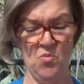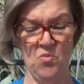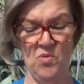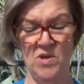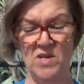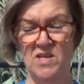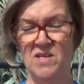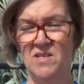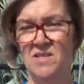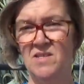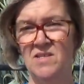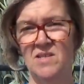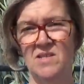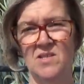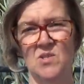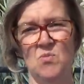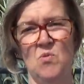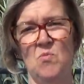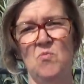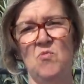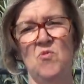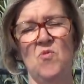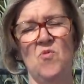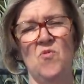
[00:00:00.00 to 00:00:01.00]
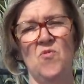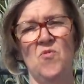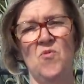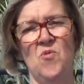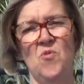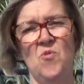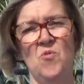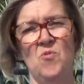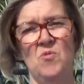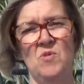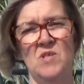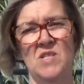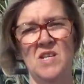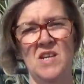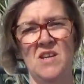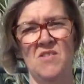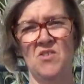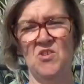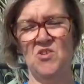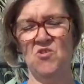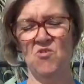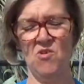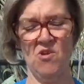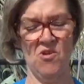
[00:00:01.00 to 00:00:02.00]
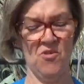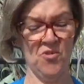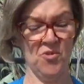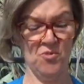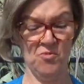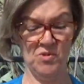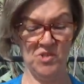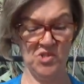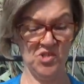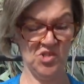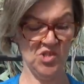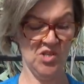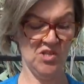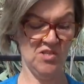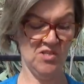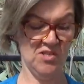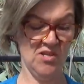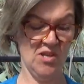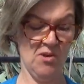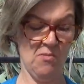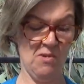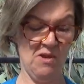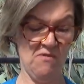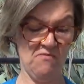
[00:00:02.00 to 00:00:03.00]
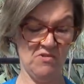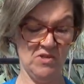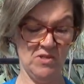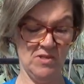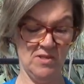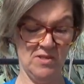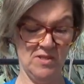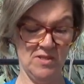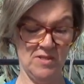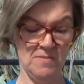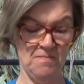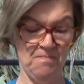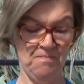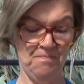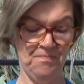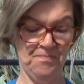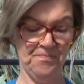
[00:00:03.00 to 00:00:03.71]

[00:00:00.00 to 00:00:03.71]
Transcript: witnesses were brought forward at the trial. There was just no evidence.